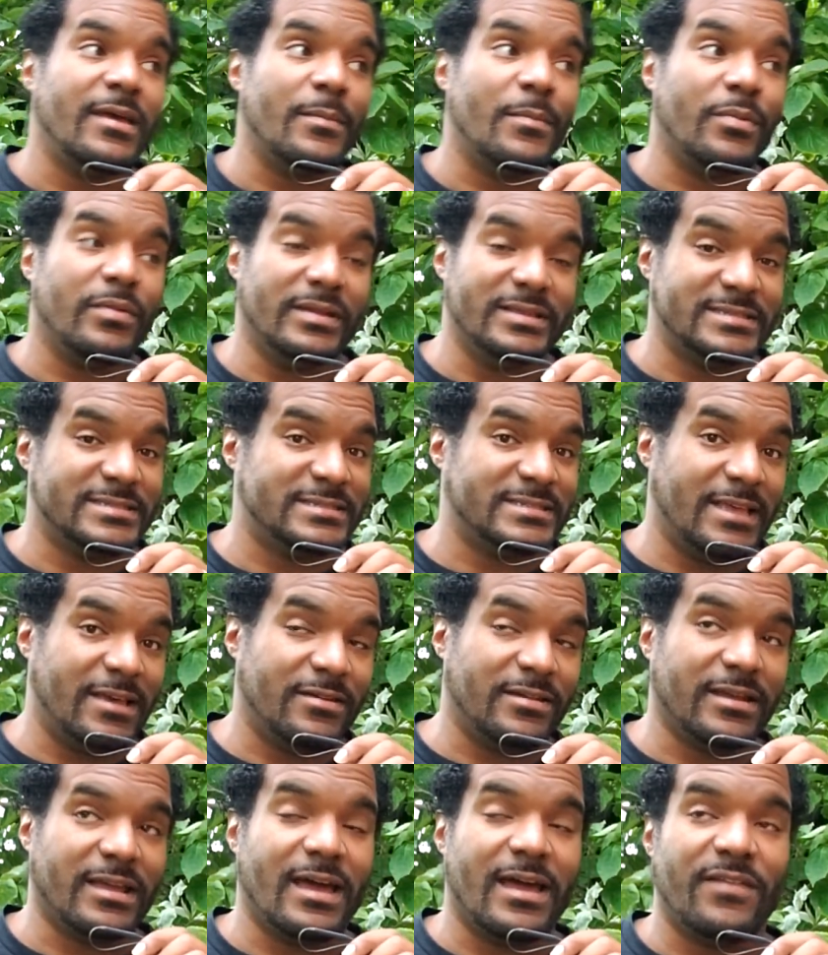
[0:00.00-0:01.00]
but it
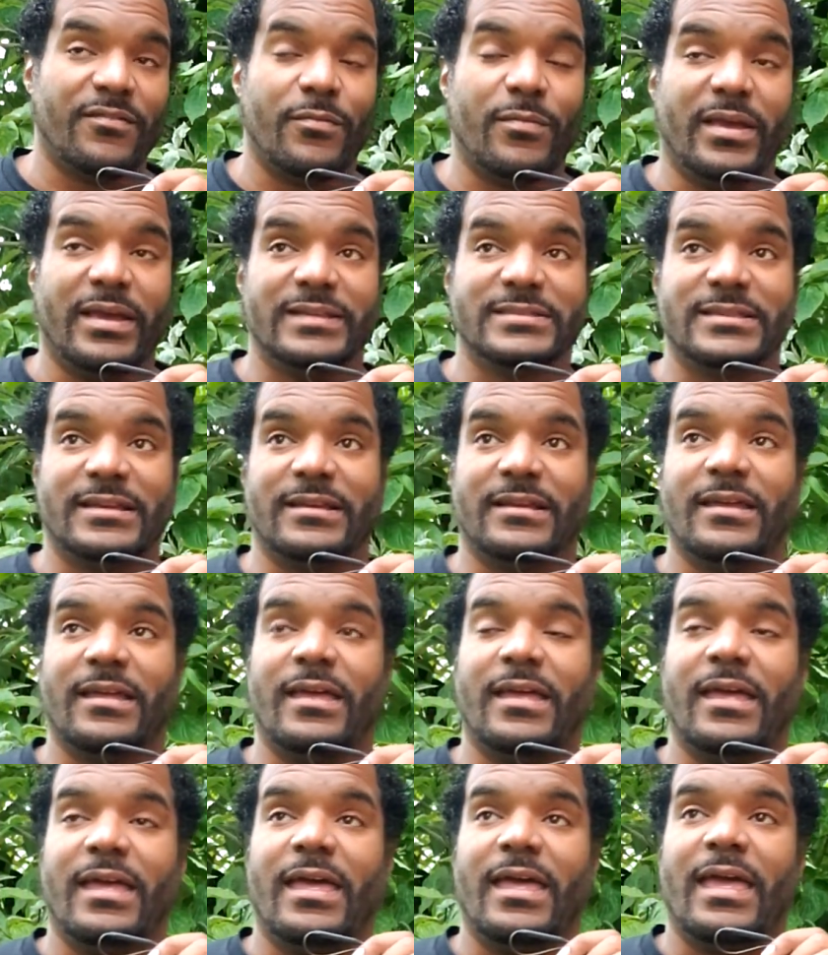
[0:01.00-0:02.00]
sounded kind of amazing.
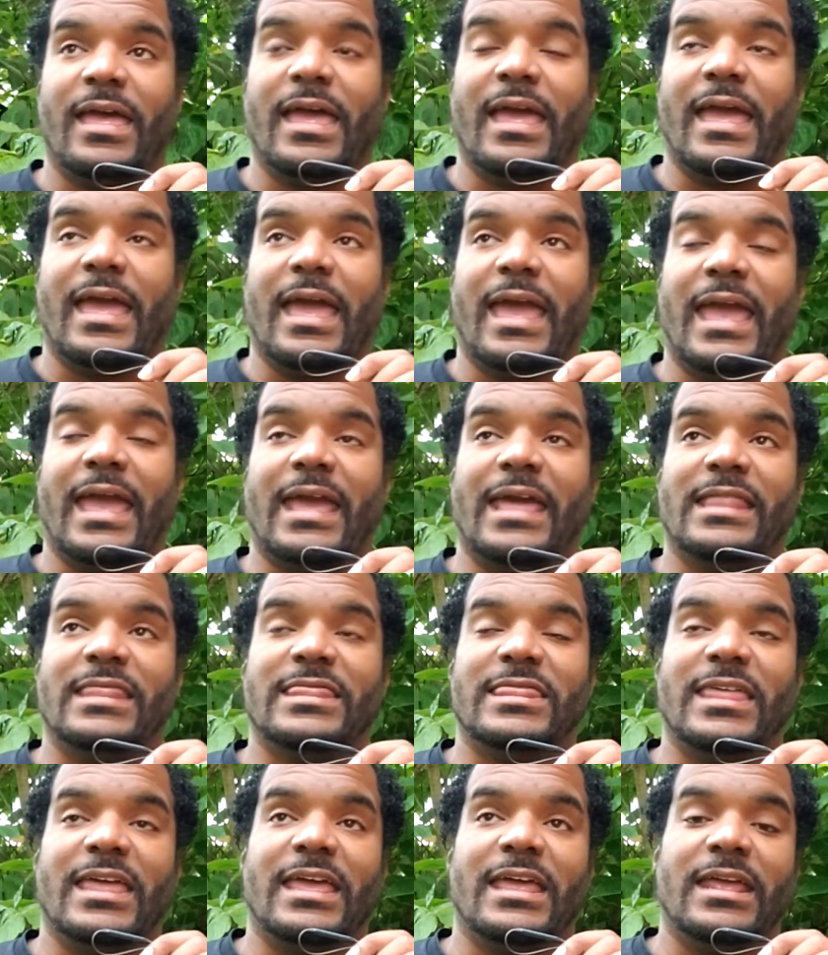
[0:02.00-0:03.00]

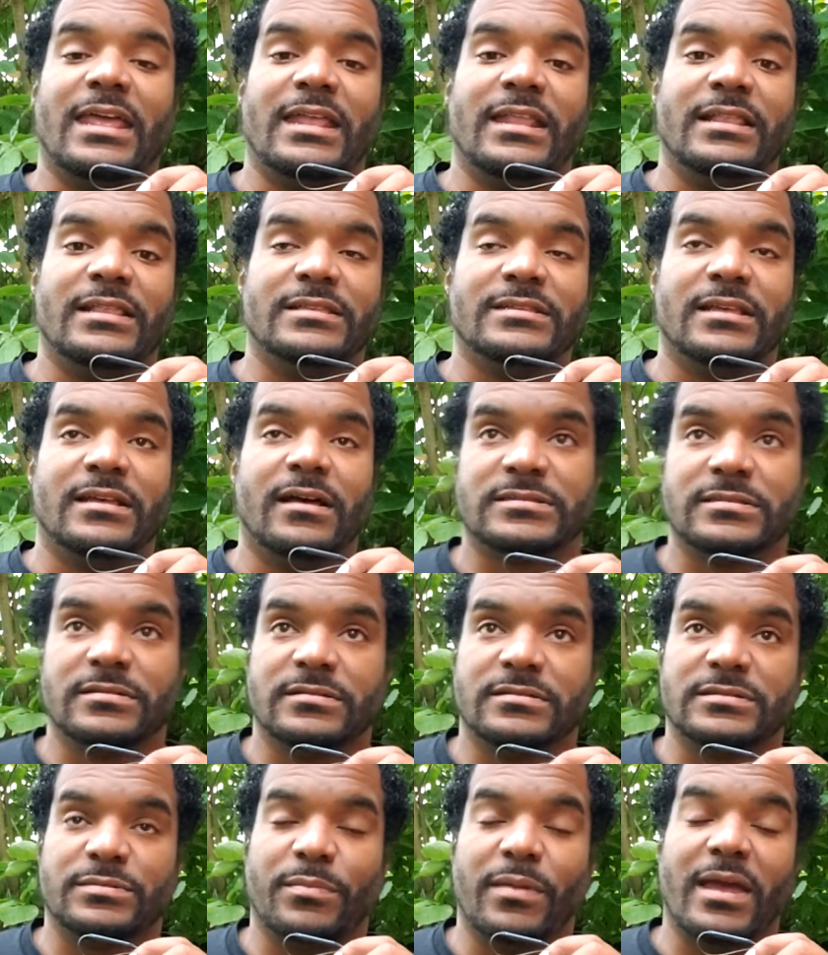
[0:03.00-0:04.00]
And then
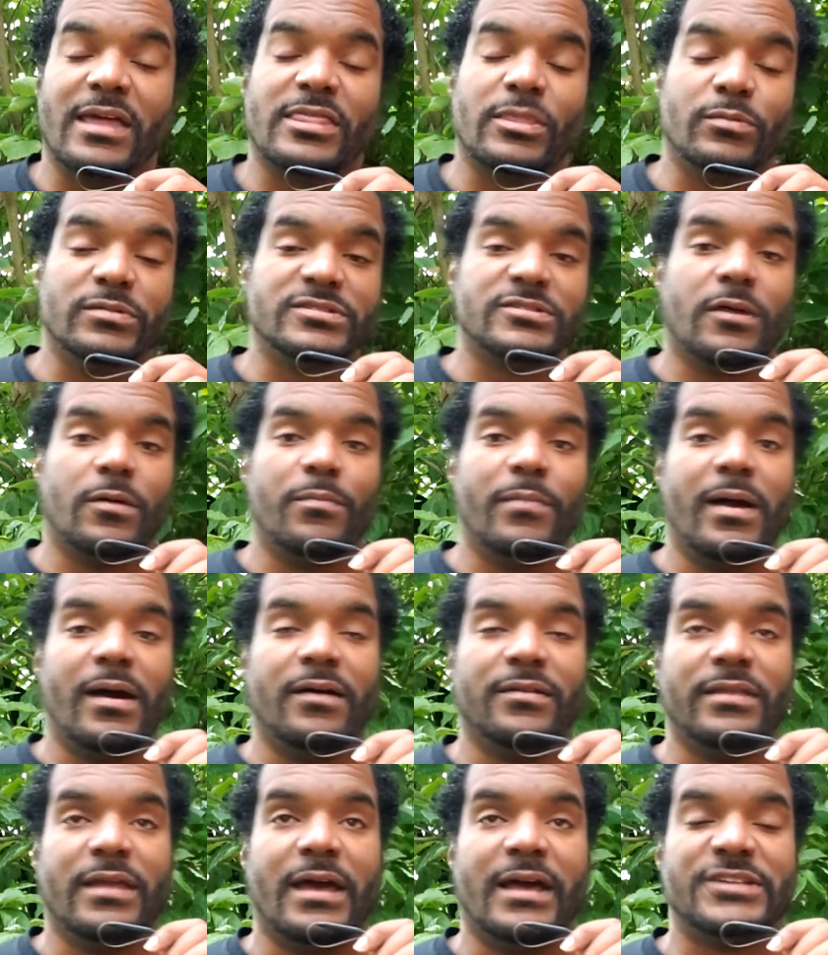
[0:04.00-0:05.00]
Samantha was talking
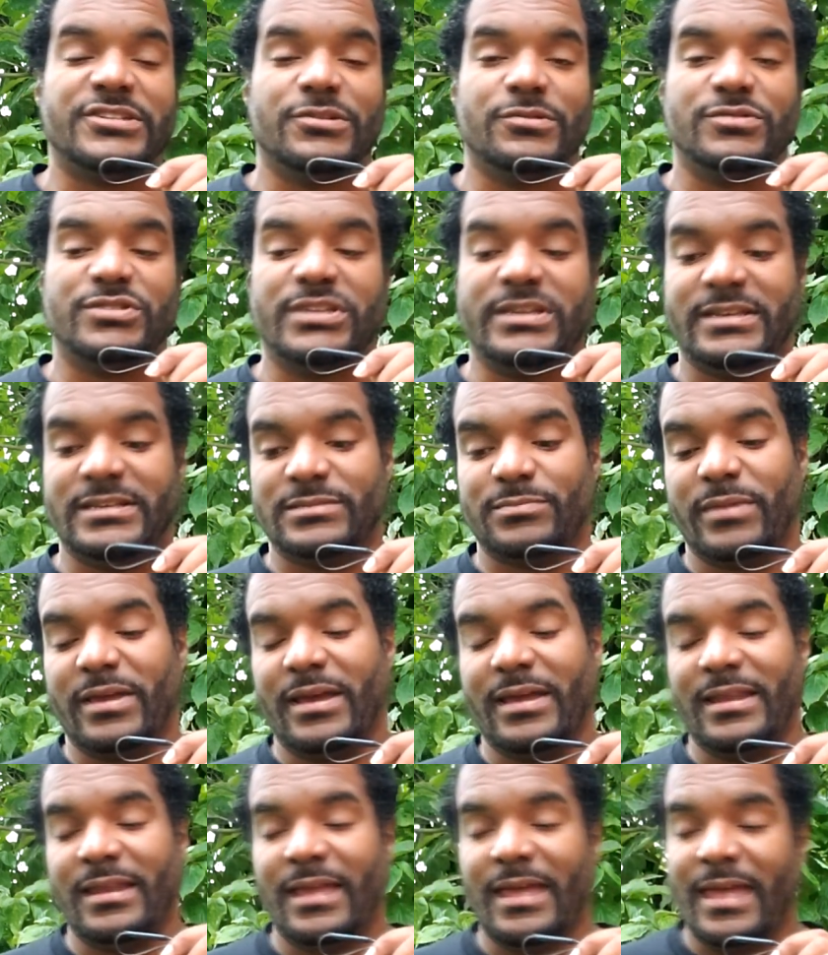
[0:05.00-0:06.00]
about nacho cheese,
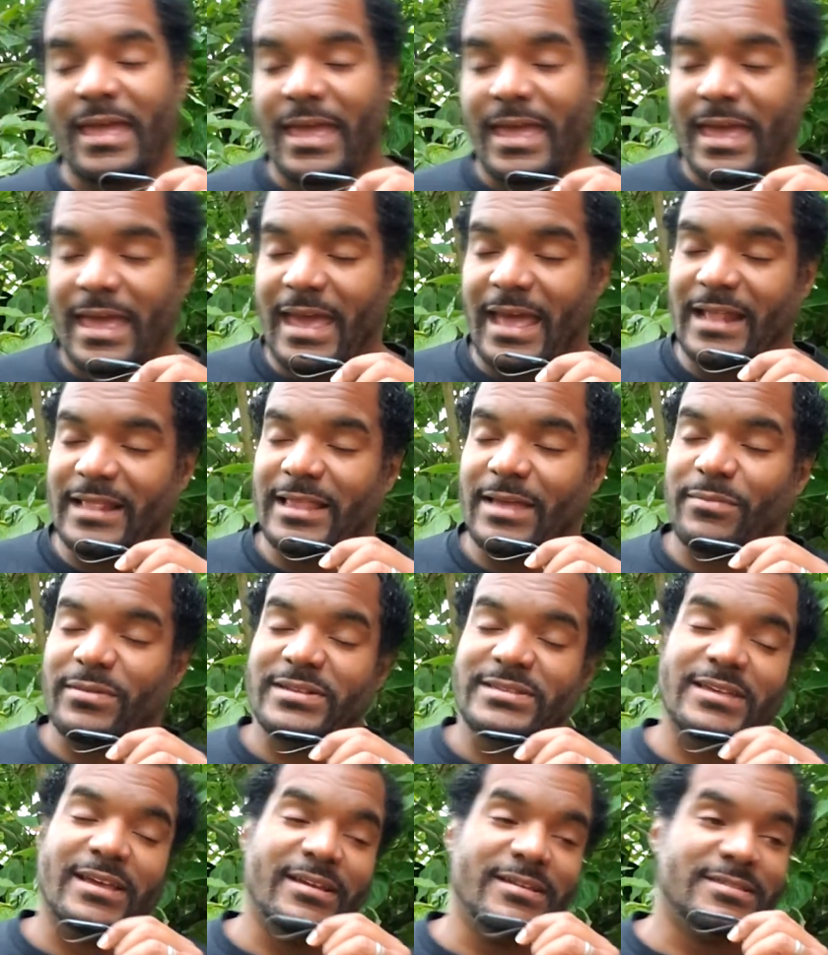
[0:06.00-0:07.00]
man. And let me
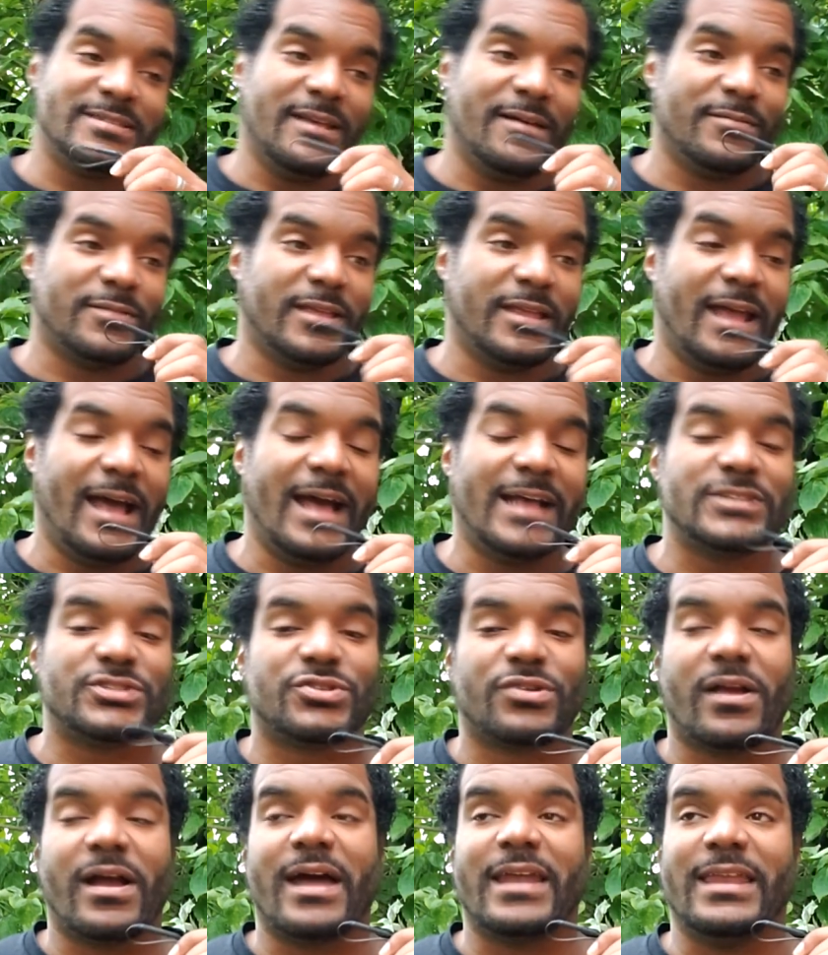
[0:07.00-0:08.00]
tell you something. I
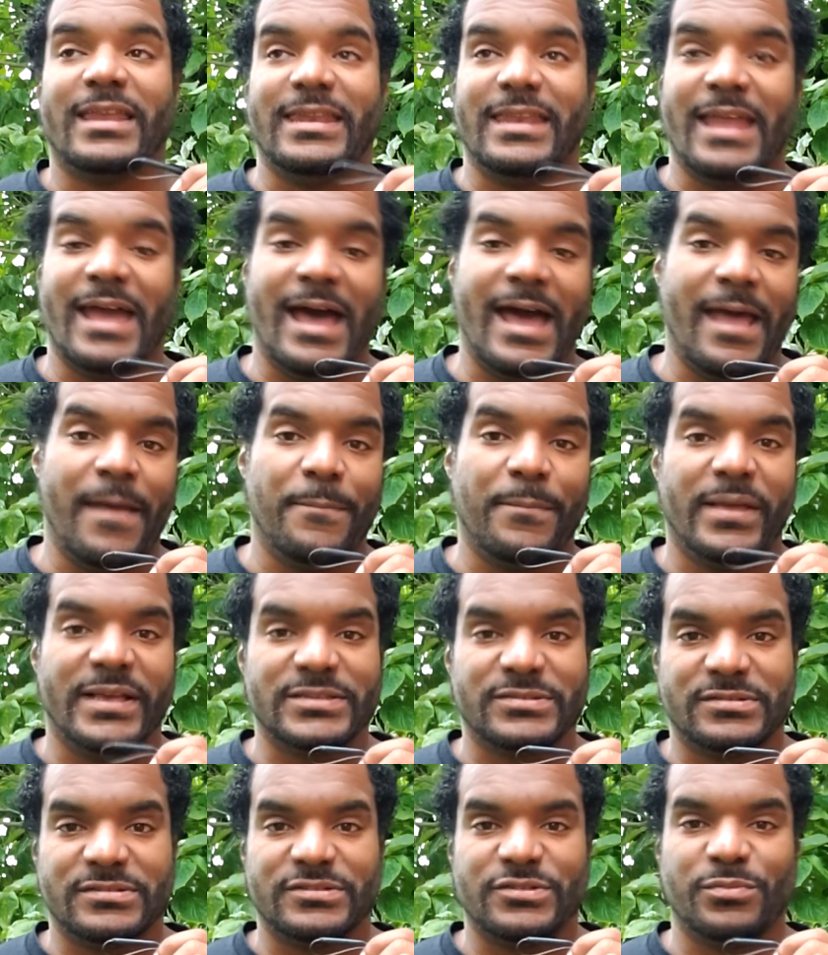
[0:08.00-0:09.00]
try to not
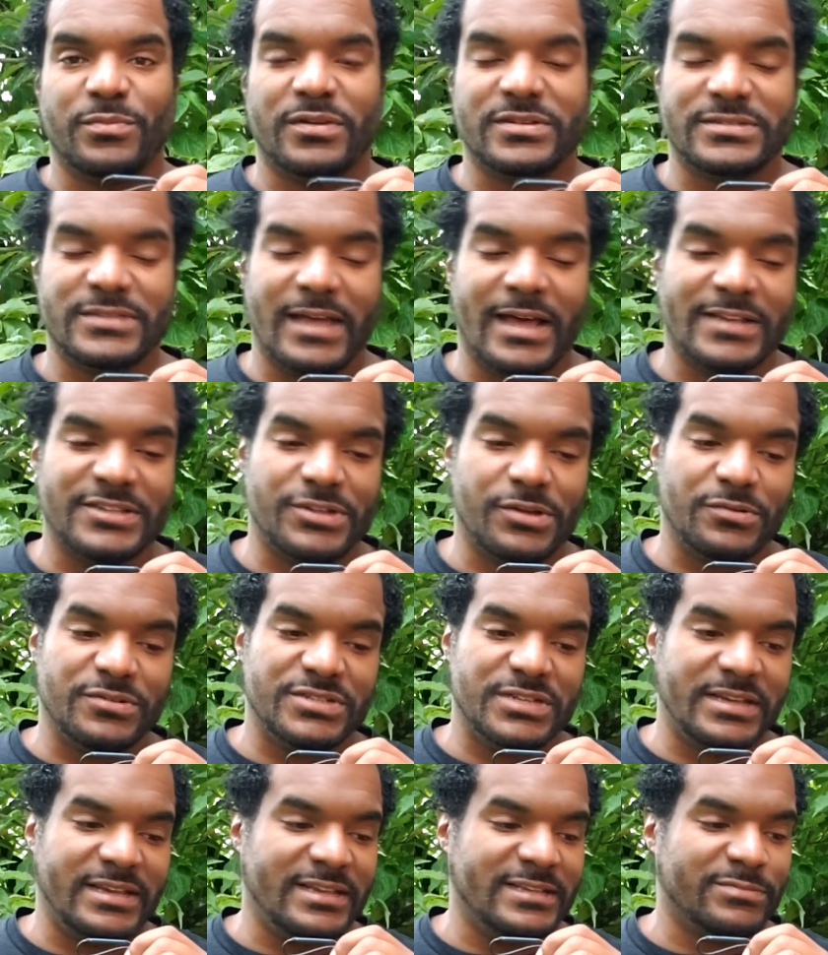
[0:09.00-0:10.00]
mess with too much nacho
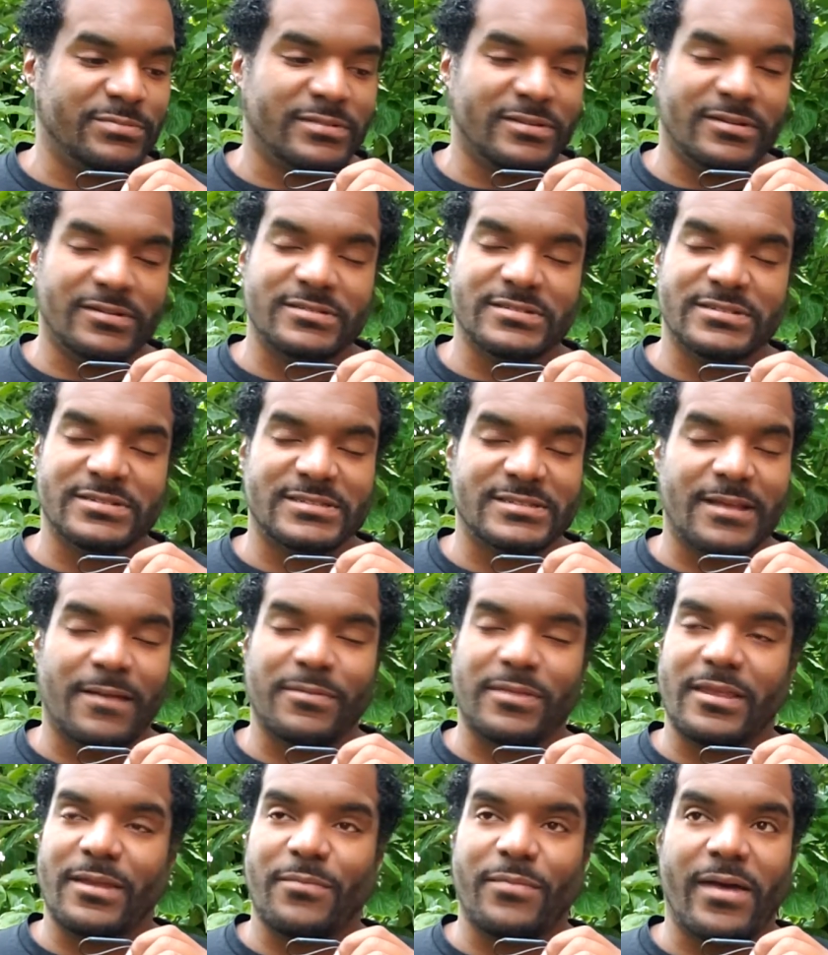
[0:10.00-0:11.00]
cheese, but there's just
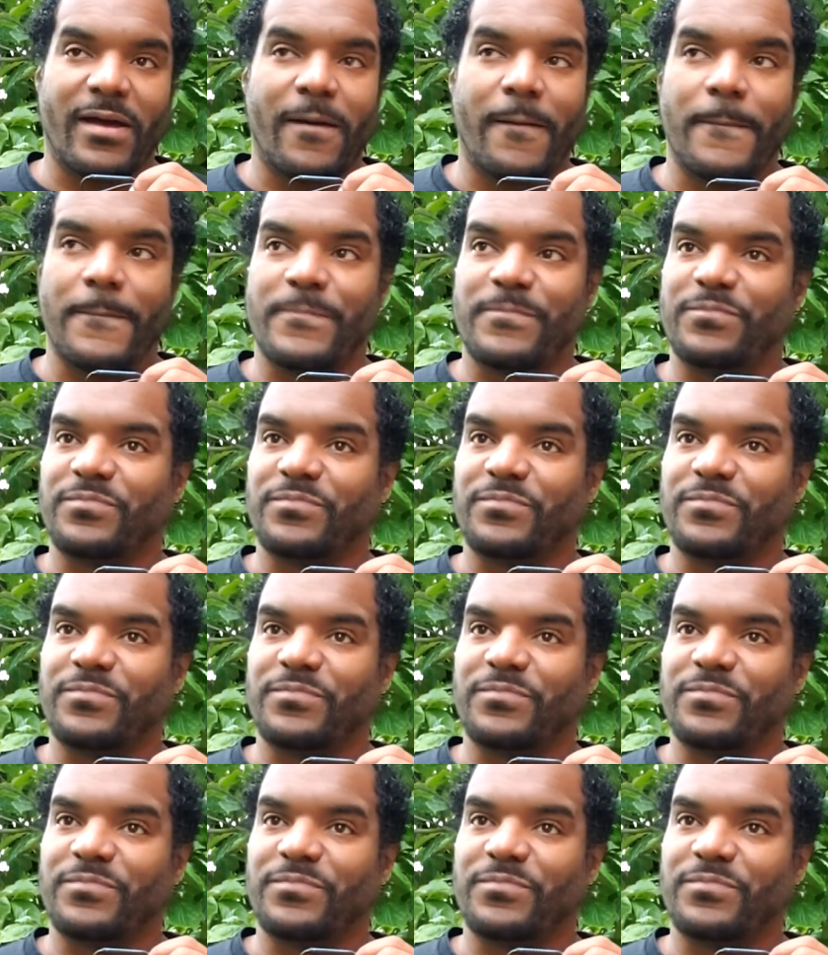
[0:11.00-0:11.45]
something about